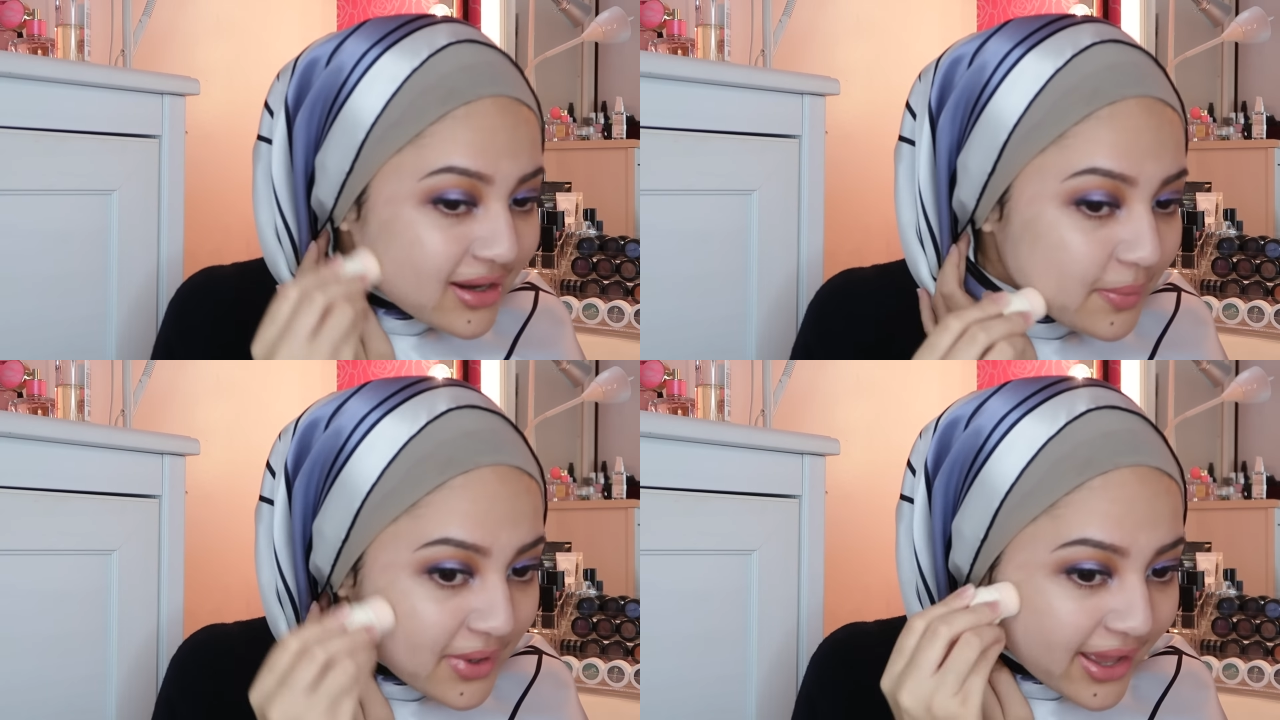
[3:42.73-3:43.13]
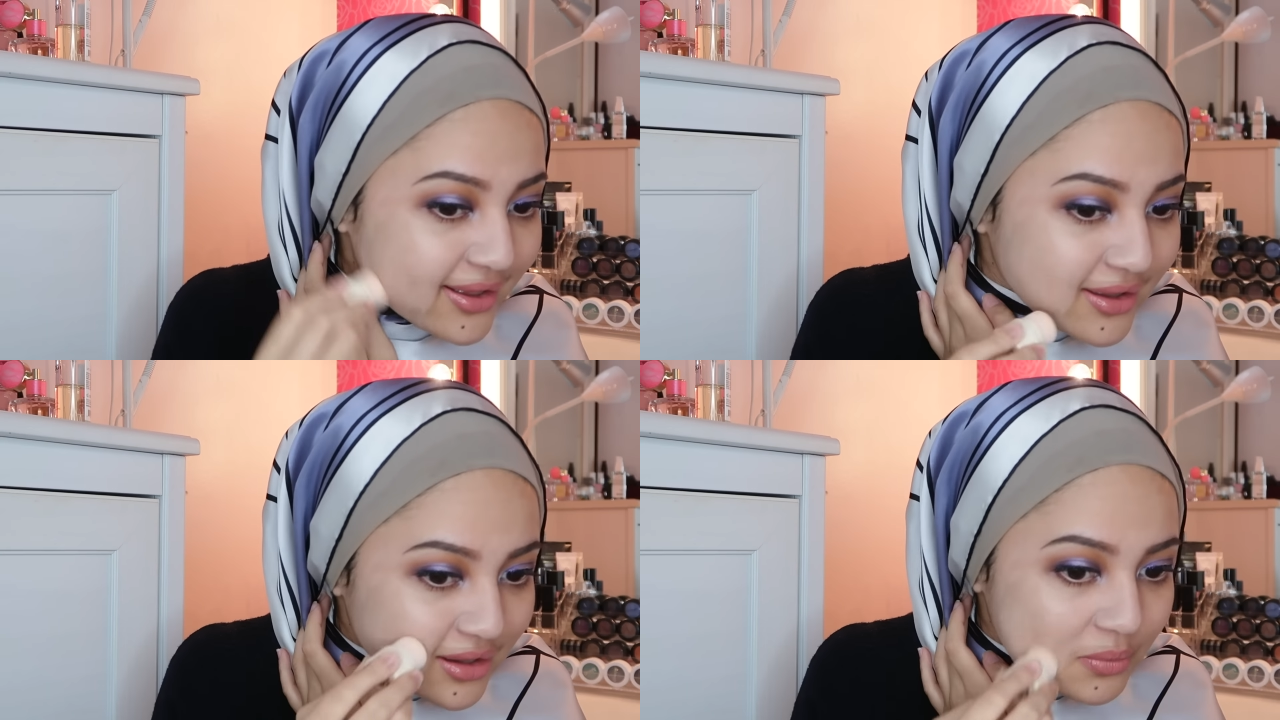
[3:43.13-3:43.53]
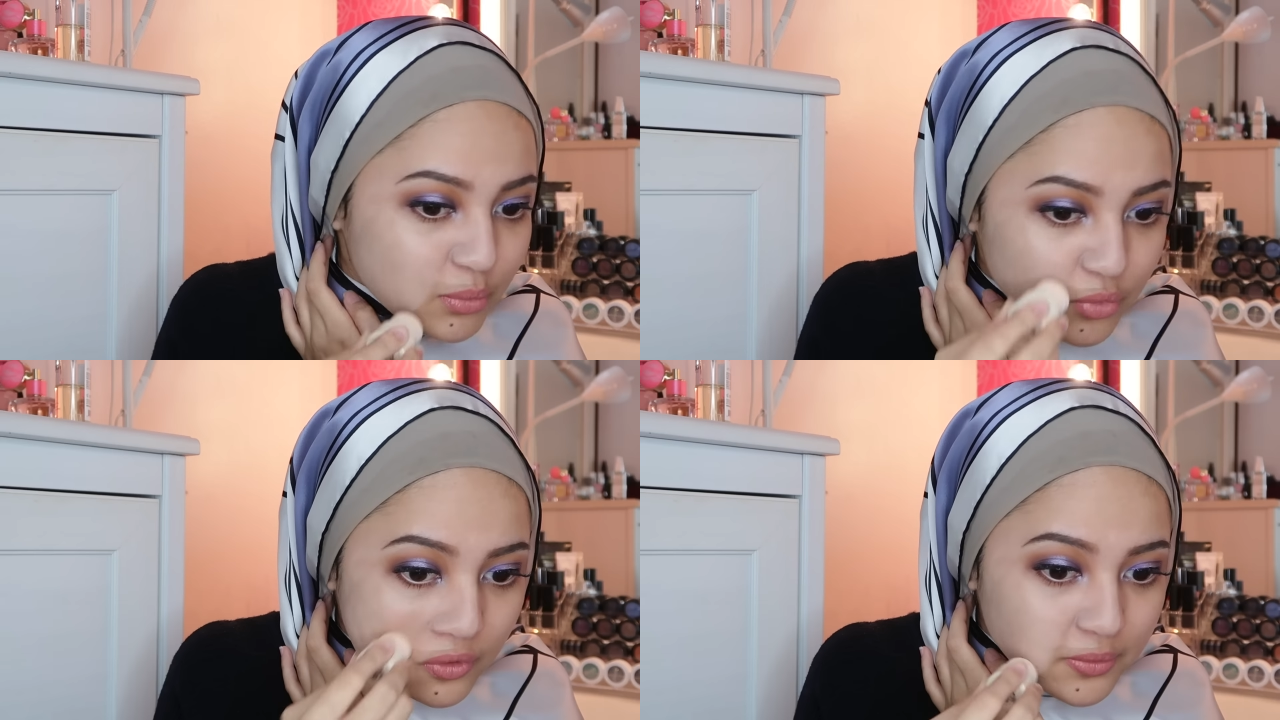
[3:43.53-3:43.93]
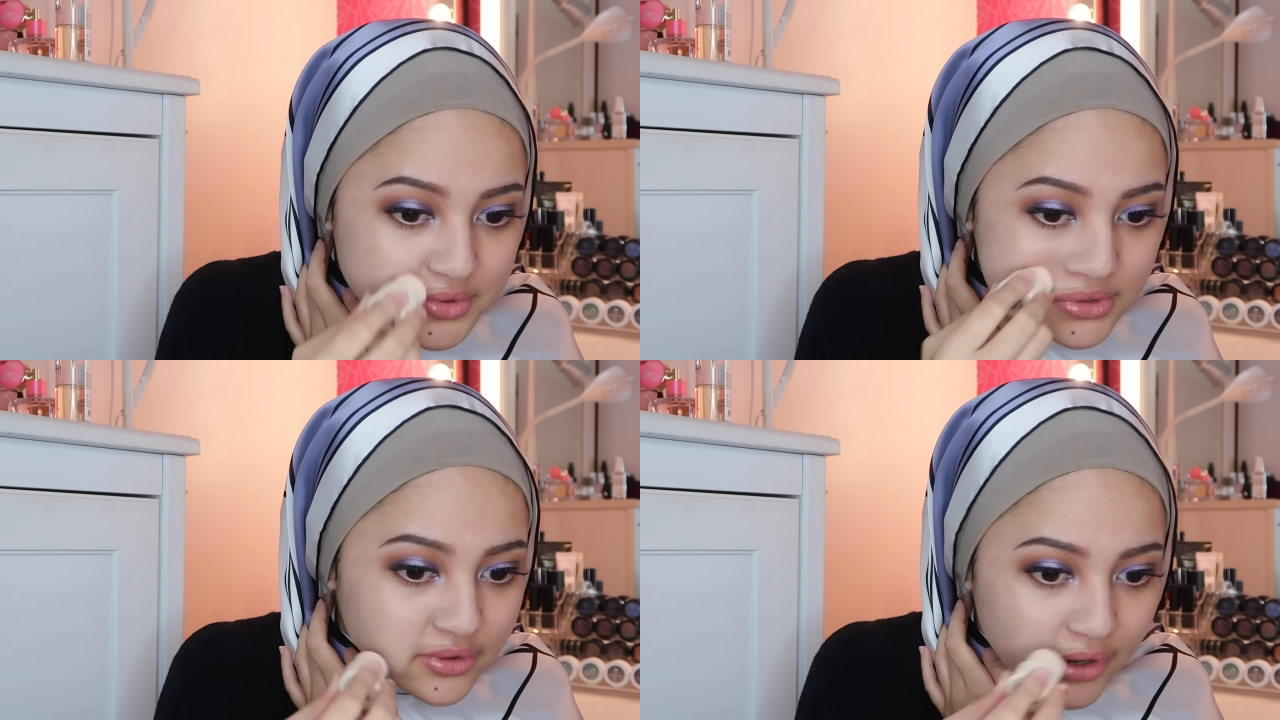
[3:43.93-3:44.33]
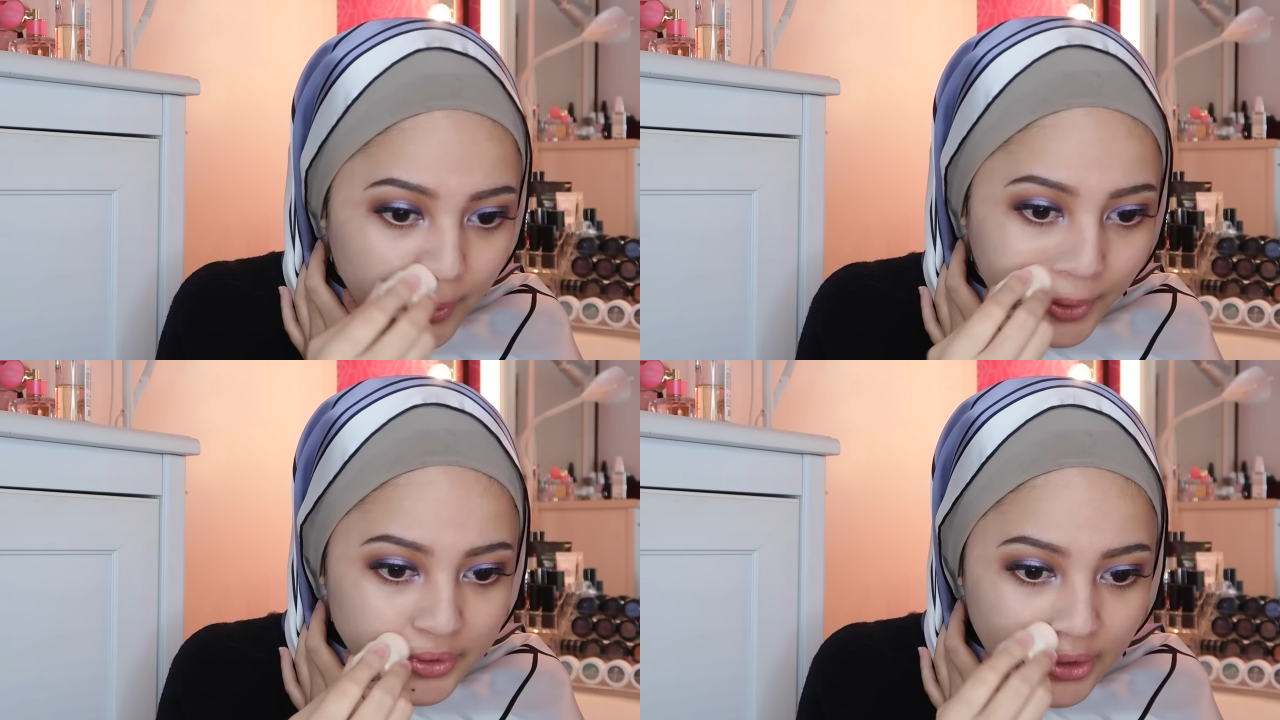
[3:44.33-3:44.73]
Kenapa like it moves around or